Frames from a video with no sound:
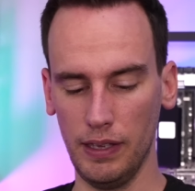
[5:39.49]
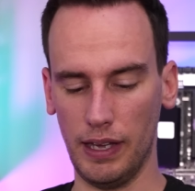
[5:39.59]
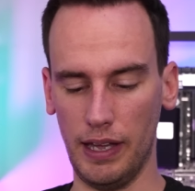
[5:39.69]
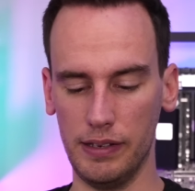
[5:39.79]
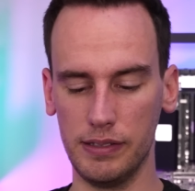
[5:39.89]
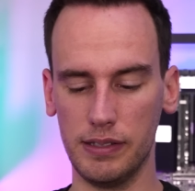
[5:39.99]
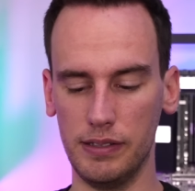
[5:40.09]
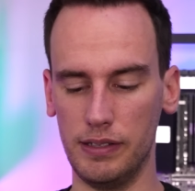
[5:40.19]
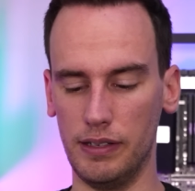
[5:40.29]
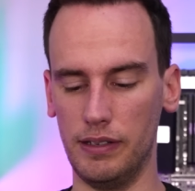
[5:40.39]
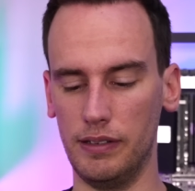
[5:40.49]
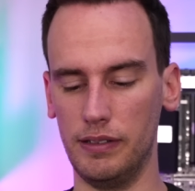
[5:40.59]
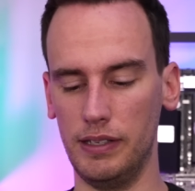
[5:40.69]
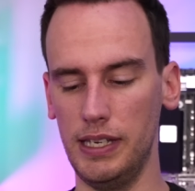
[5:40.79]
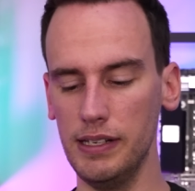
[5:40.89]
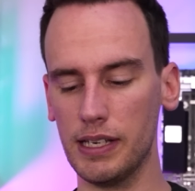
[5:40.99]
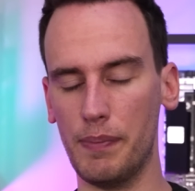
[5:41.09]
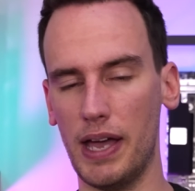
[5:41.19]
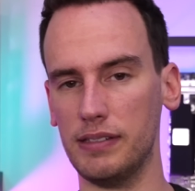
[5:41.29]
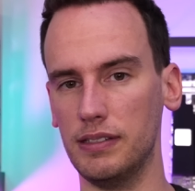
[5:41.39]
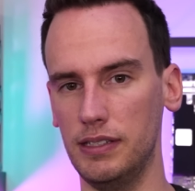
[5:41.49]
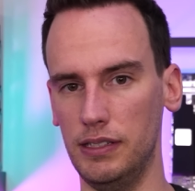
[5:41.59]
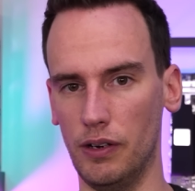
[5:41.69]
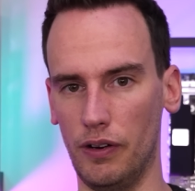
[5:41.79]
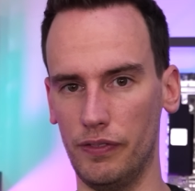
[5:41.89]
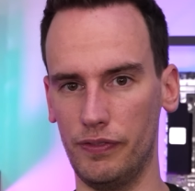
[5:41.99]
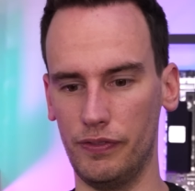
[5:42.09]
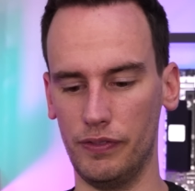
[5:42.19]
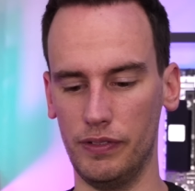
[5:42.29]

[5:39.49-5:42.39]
And the heat capacity of